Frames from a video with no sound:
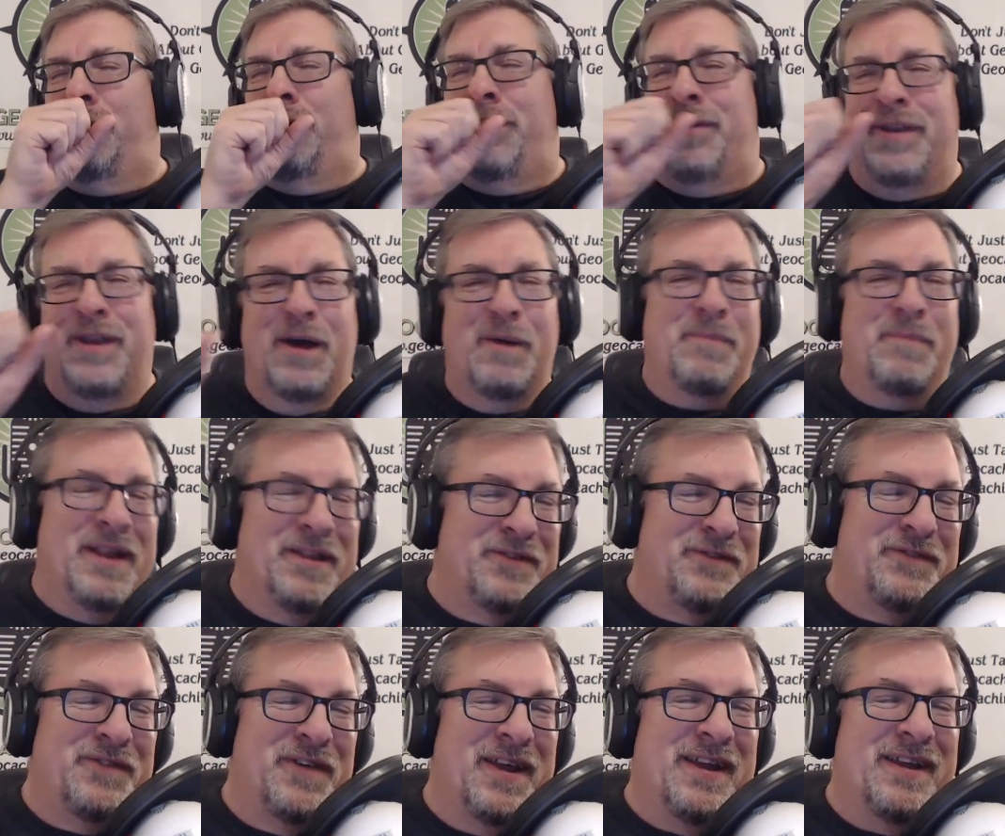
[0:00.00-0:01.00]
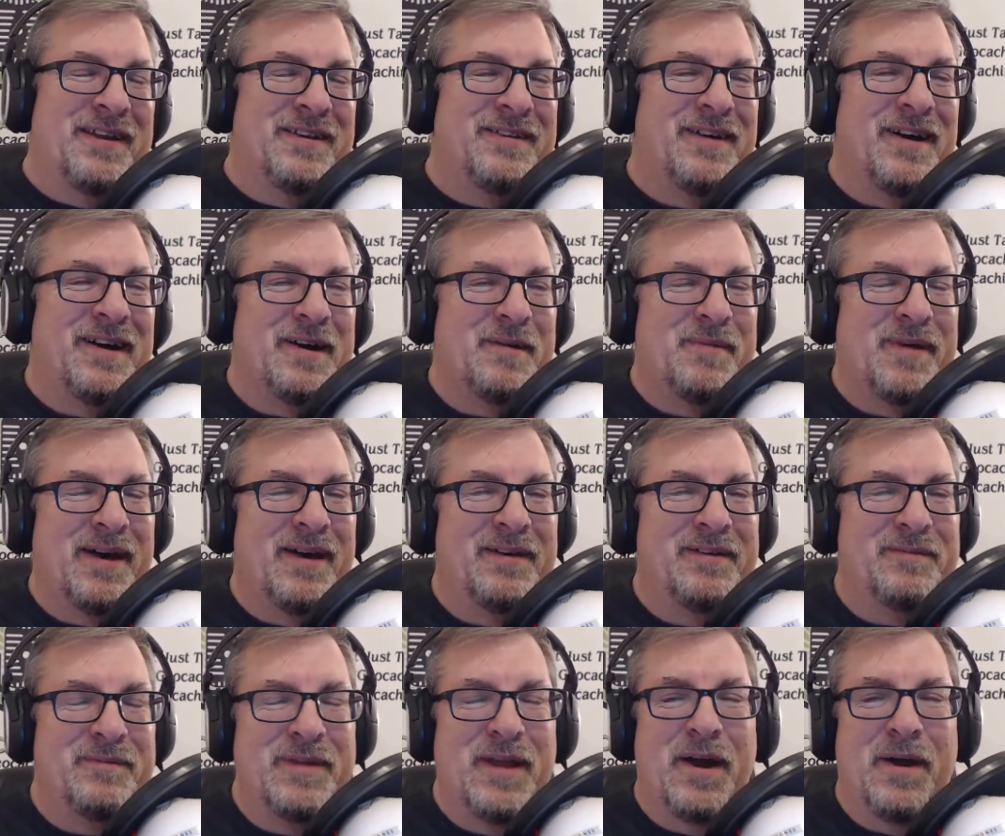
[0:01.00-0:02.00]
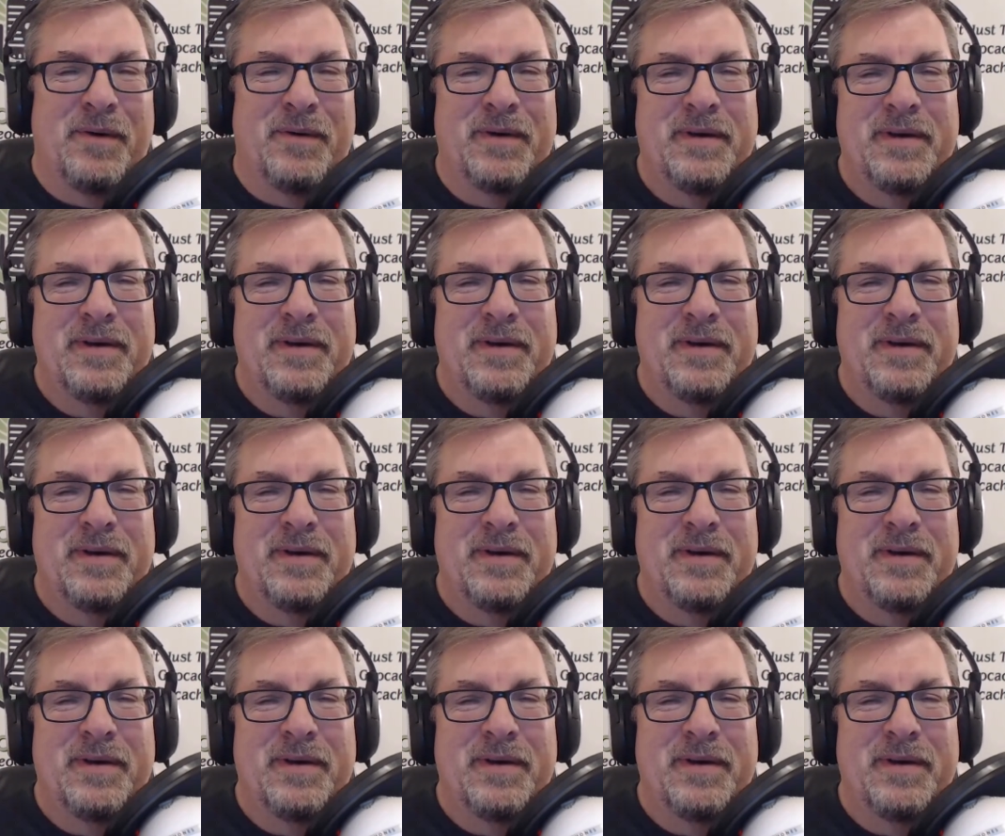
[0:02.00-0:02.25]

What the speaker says: No, but it's funny to talk about. No.